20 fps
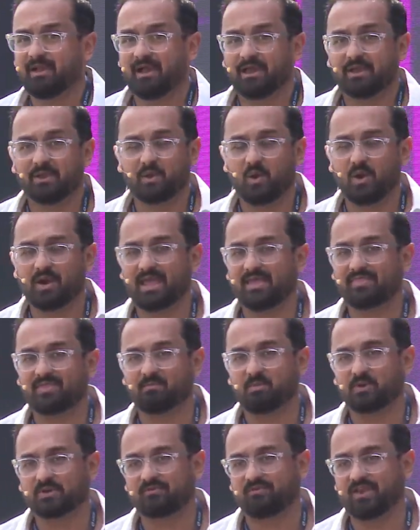You don't get the
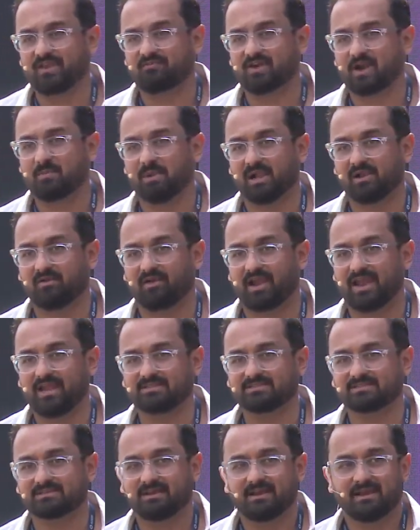most favorable
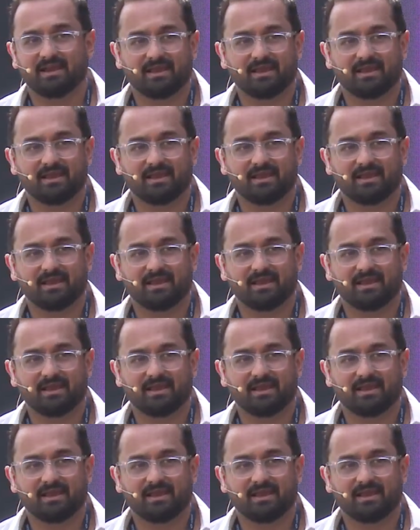rates.